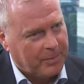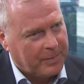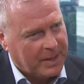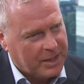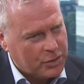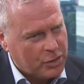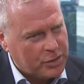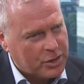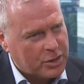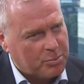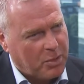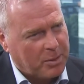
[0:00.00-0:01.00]
it's not
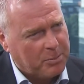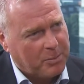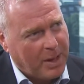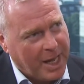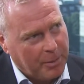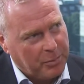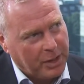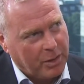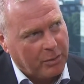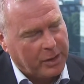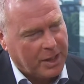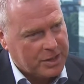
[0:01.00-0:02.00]
just about helping
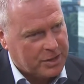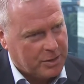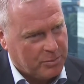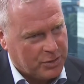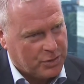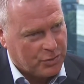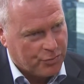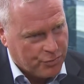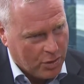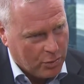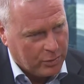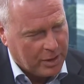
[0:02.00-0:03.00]
our customers
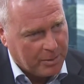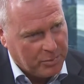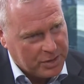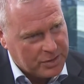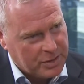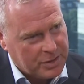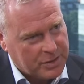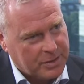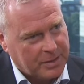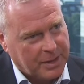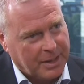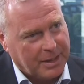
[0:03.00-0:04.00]
grow their business
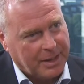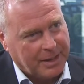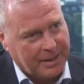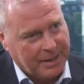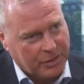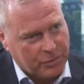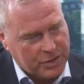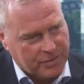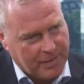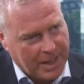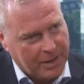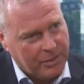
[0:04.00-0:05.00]
and increase
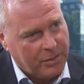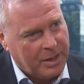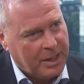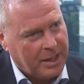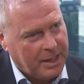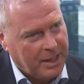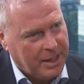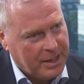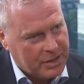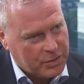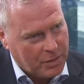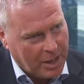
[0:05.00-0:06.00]
value, it
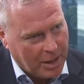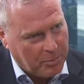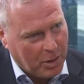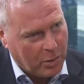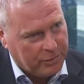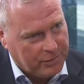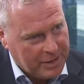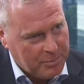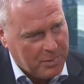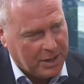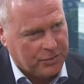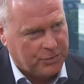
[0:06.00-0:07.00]
is to help our
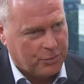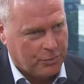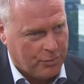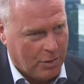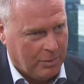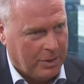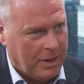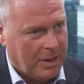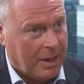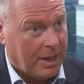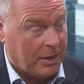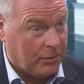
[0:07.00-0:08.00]
teammates to grow
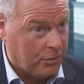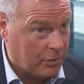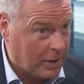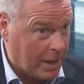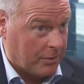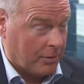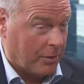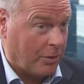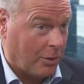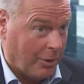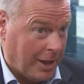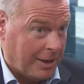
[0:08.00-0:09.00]
and together,
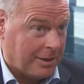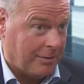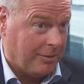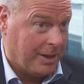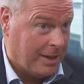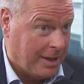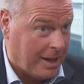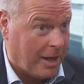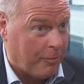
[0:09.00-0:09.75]
collectively, have